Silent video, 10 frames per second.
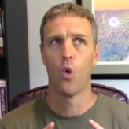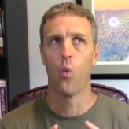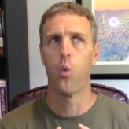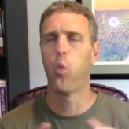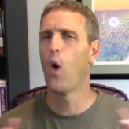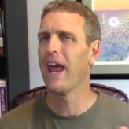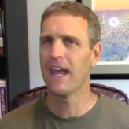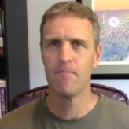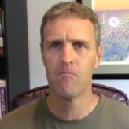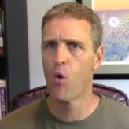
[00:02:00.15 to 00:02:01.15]

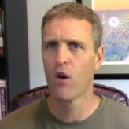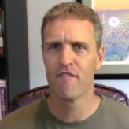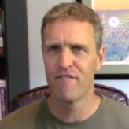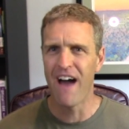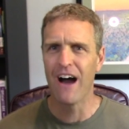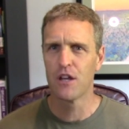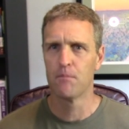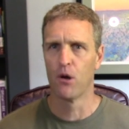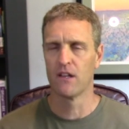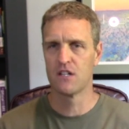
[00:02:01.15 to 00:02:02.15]
way more
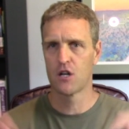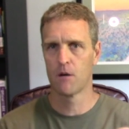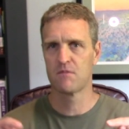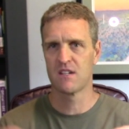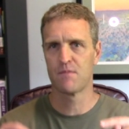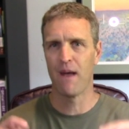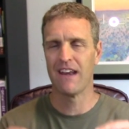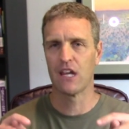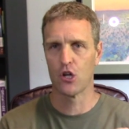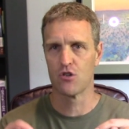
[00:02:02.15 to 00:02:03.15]
valuable in terms of
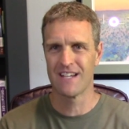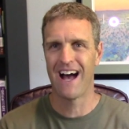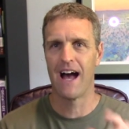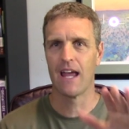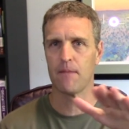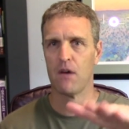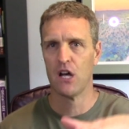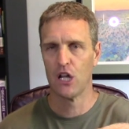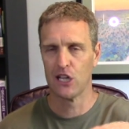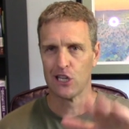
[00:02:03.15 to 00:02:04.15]
spending your time
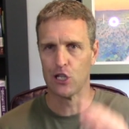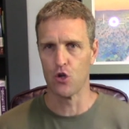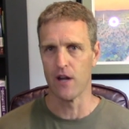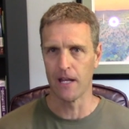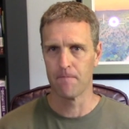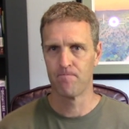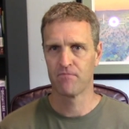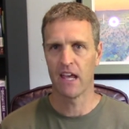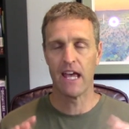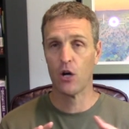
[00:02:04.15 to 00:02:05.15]
learning.
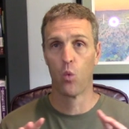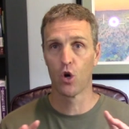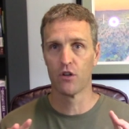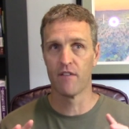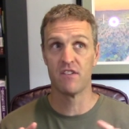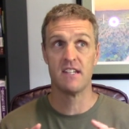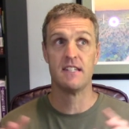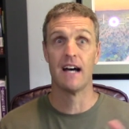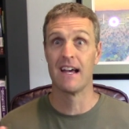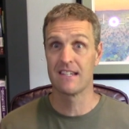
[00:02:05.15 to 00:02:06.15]
In a world of
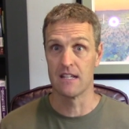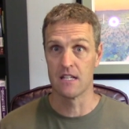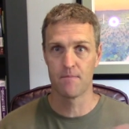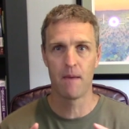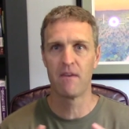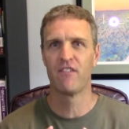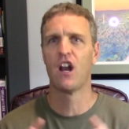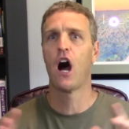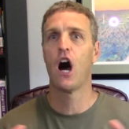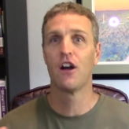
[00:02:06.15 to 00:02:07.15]
dozens, maybe even
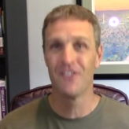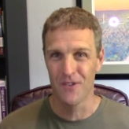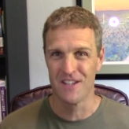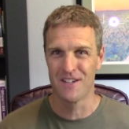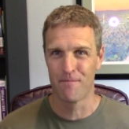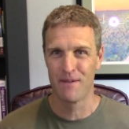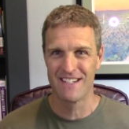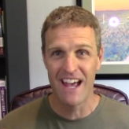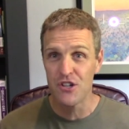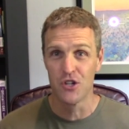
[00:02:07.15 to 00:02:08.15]
hundreds of
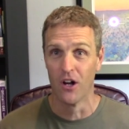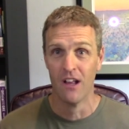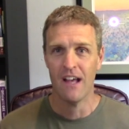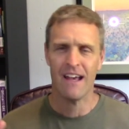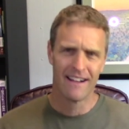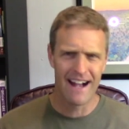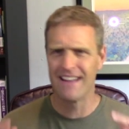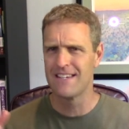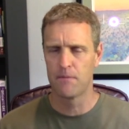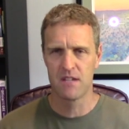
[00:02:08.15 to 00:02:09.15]
potential
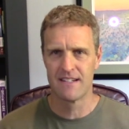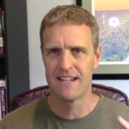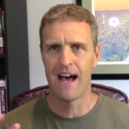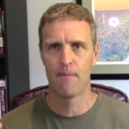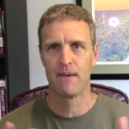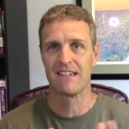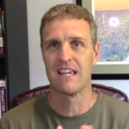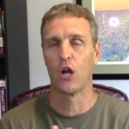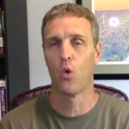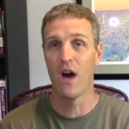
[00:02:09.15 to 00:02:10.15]
concepts and topics
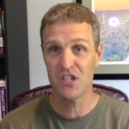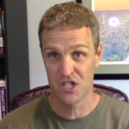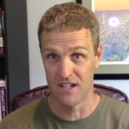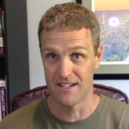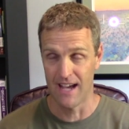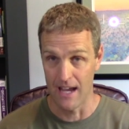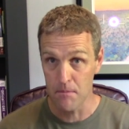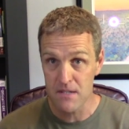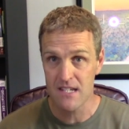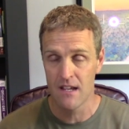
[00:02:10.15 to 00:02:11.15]
and question
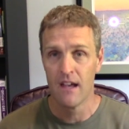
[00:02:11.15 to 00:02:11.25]
types,